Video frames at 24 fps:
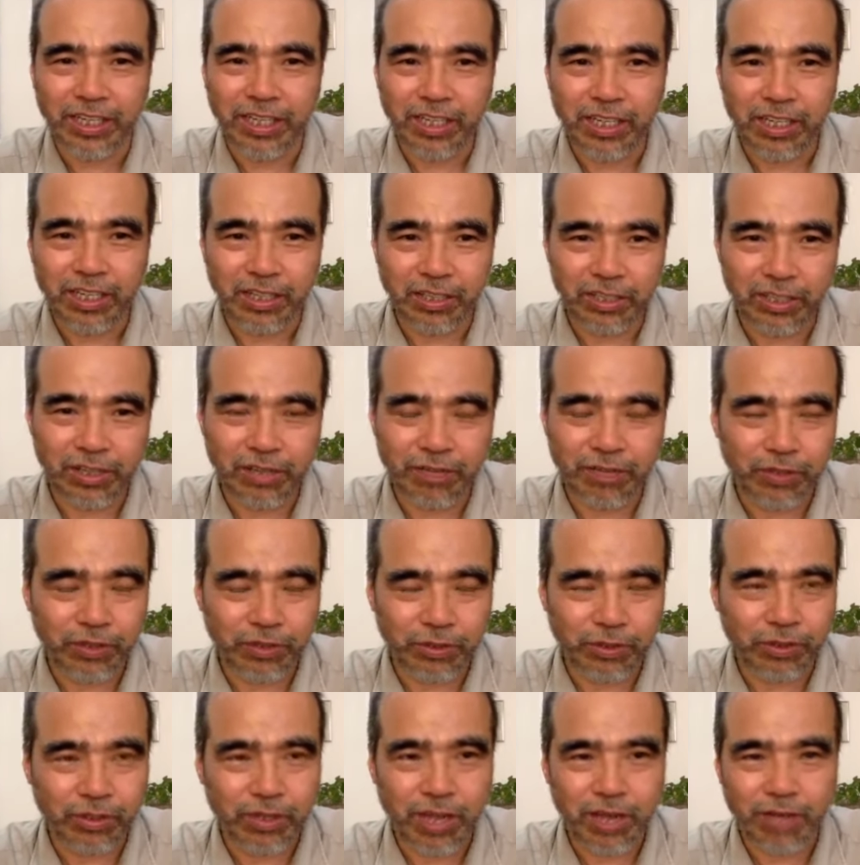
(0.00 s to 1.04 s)
Because if
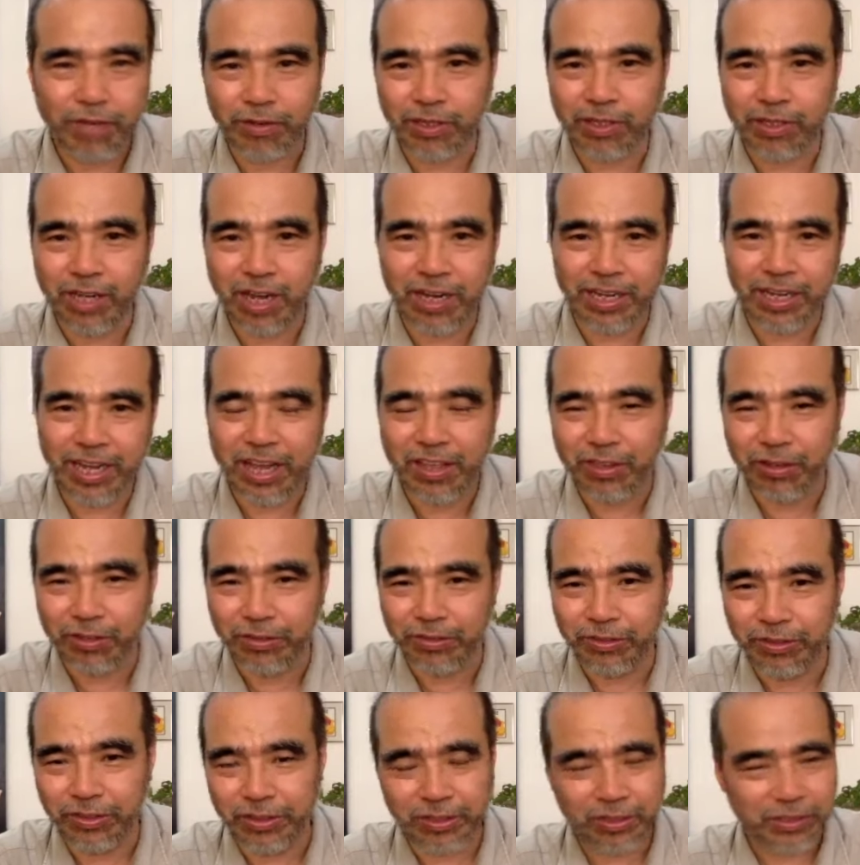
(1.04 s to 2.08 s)
you have a
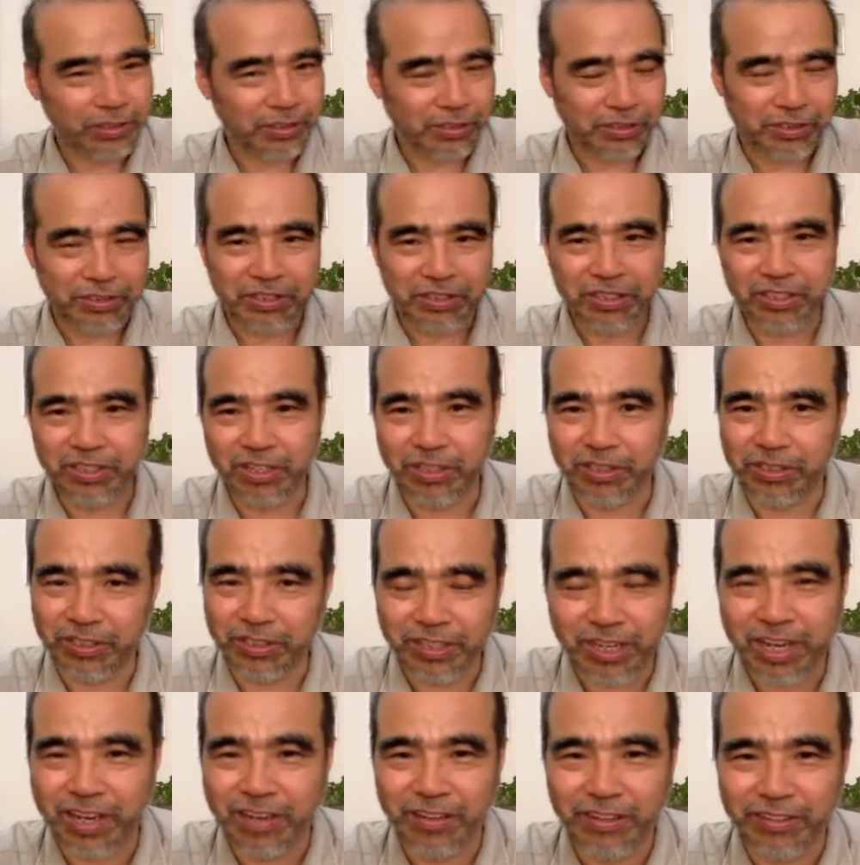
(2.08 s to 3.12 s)
Galliano, no,
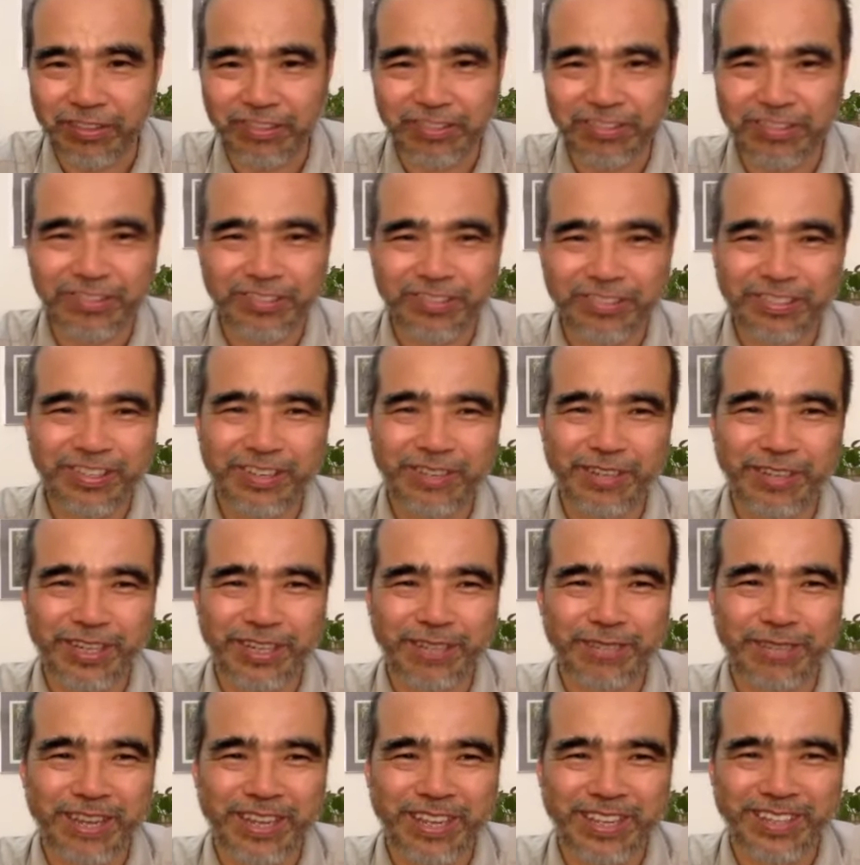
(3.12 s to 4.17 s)
I don't
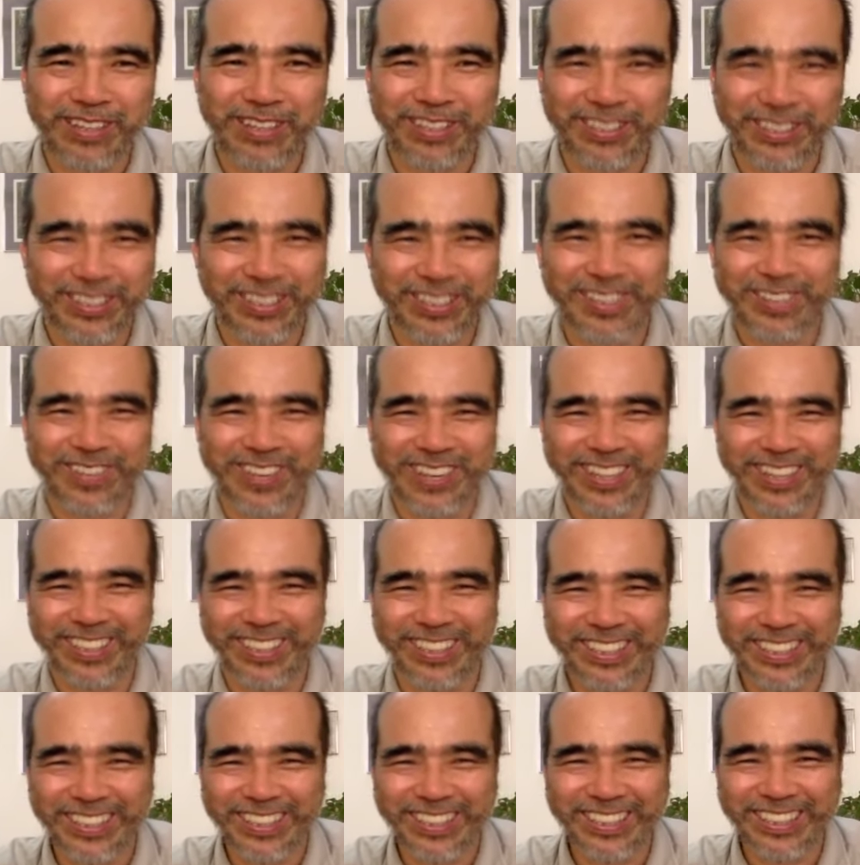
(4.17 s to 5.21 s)
recommend using it.
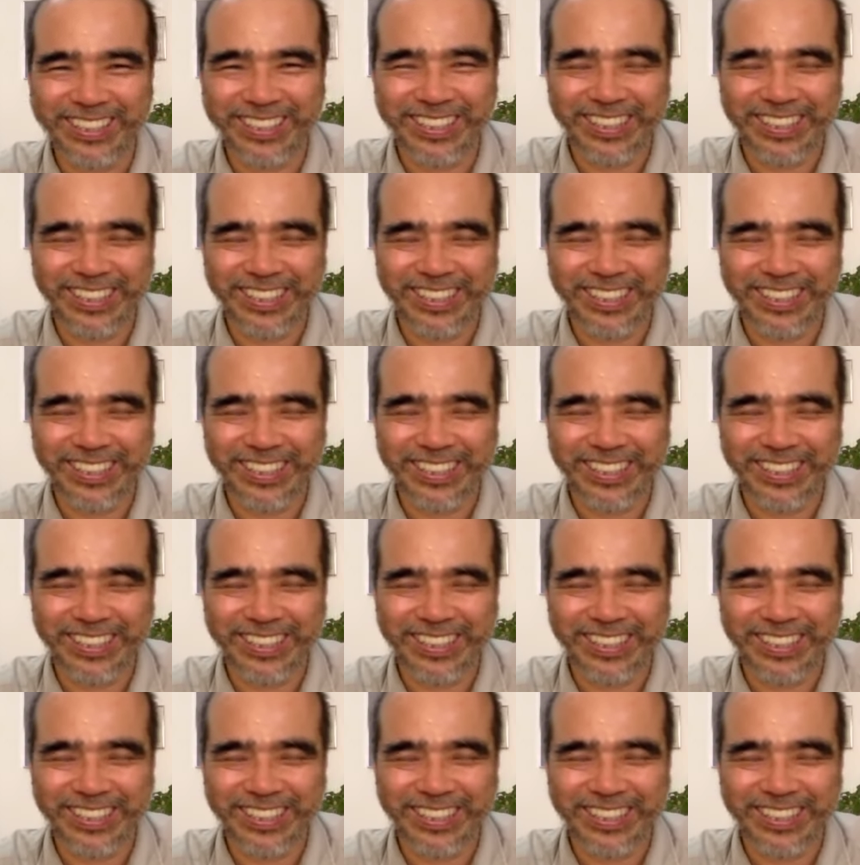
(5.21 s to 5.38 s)
So.